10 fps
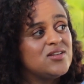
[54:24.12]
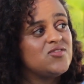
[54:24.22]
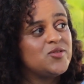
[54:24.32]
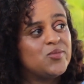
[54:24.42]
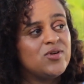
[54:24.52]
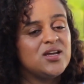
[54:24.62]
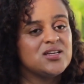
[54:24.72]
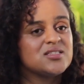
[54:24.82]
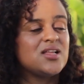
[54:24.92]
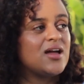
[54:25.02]
even if your brain
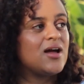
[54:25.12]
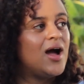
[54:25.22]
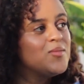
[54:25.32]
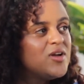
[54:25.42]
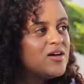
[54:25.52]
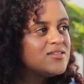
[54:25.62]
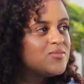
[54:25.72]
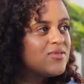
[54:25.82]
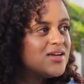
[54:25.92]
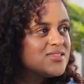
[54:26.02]
is like, I'm not
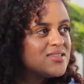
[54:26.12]
depressed,